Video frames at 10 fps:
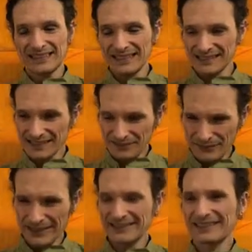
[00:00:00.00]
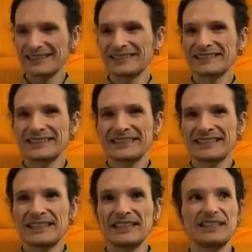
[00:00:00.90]
Doesn't matter
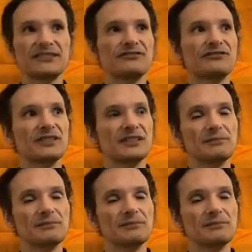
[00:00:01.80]
if